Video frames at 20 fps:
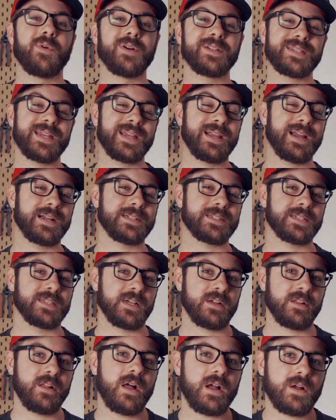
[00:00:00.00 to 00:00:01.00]
Once I got to the
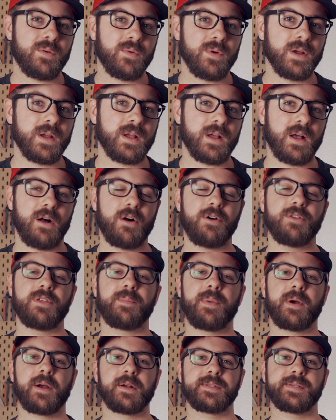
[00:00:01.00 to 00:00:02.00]
Clockwork, all the
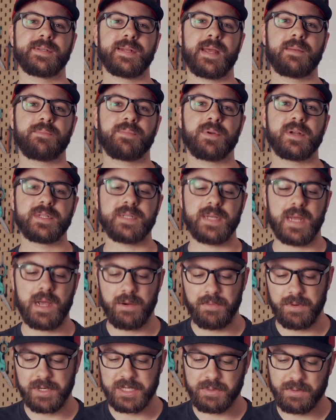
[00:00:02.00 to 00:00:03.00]
parts that I had printed
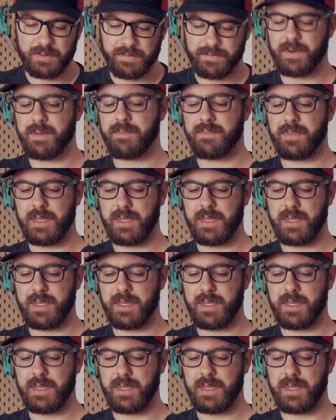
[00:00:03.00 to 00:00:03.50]
out, which were from